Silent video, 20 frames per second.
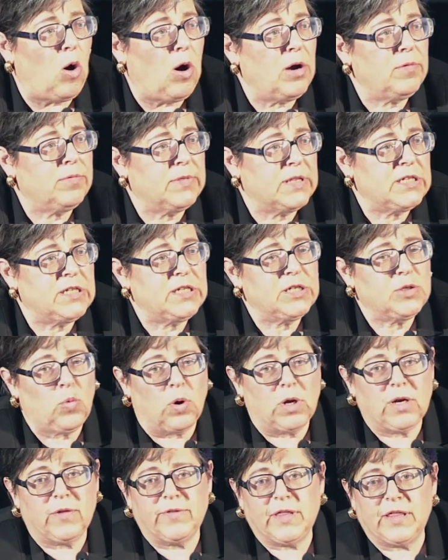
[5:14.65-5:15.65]
this is
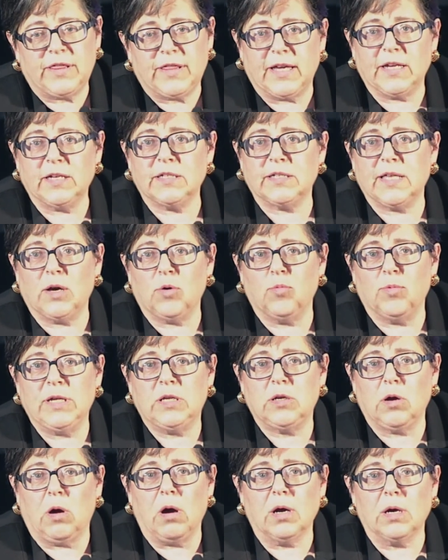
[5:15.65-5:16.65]
one of the things that we
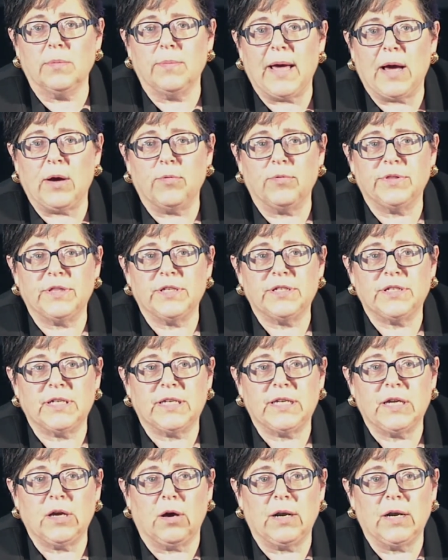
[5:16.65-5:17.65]
talk about with the
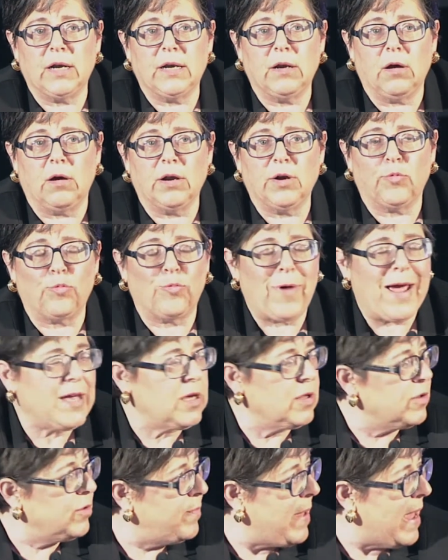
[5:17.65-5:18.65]
city on a
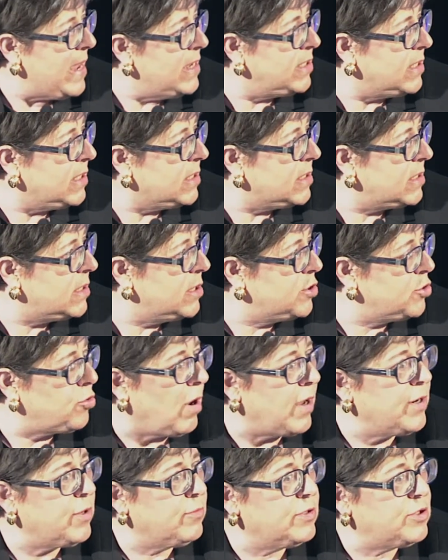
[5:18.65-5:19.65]
regular basis to
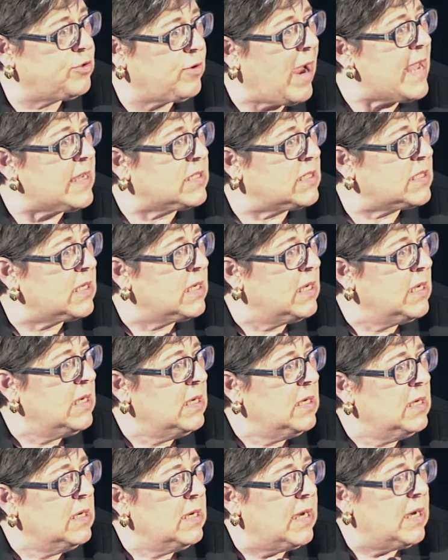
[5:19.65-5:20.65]
try to address.
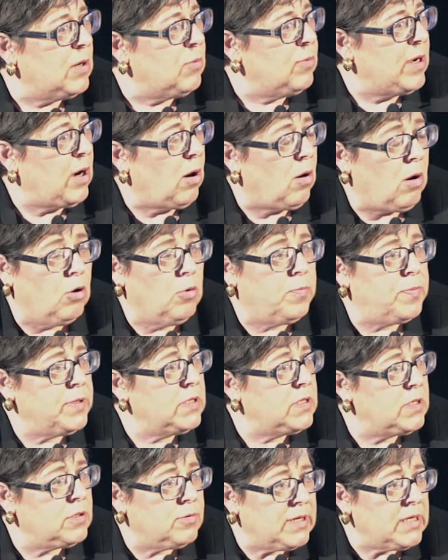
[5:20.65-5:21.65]
And we are open
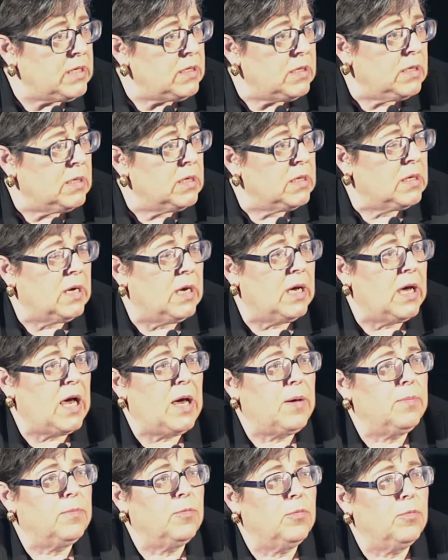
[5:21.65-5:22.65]
to it.
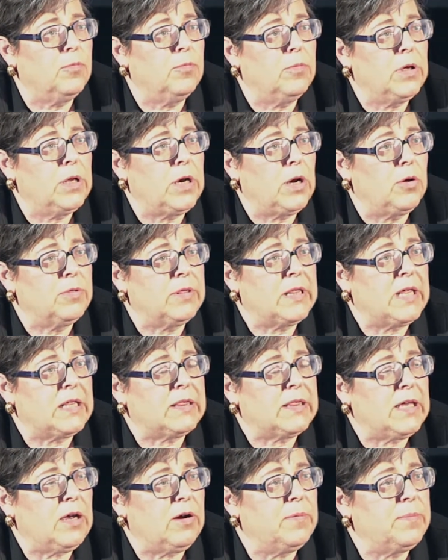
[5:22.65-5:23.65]
You know,
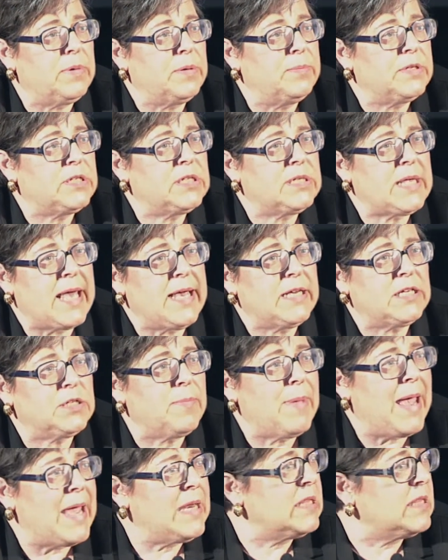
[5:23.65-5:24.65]
that there have been mistakes
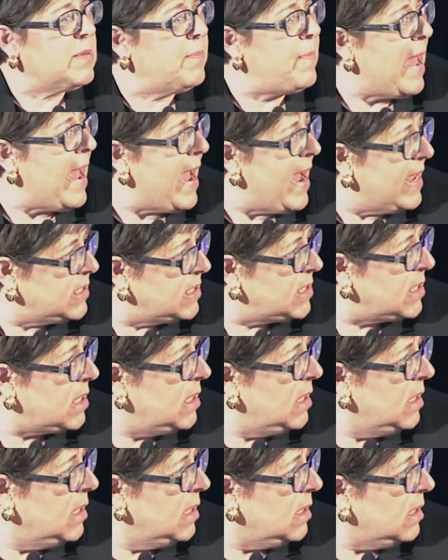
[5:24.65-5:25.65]
made in the past
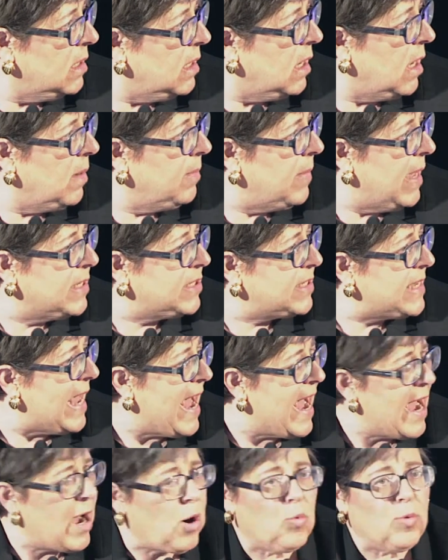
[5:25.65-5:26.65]
as to
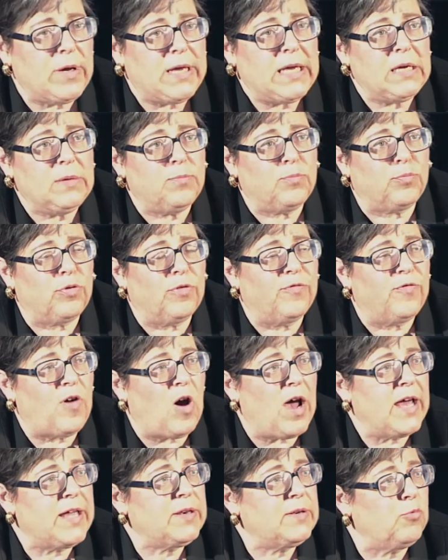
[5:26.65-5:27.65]
how we
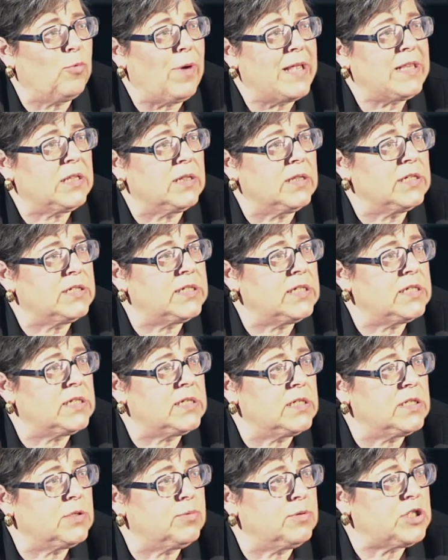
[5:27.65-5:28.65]
provide rental
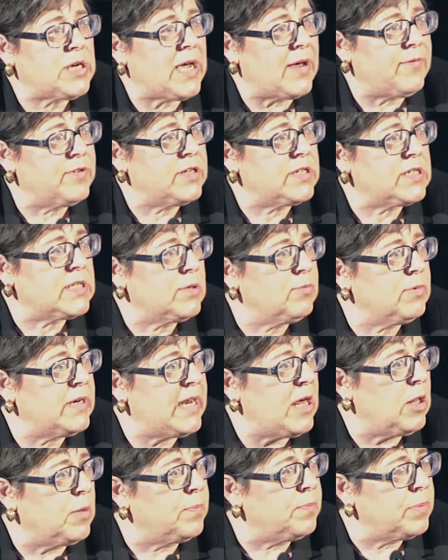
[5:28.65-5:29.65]
assistance, which obviously would help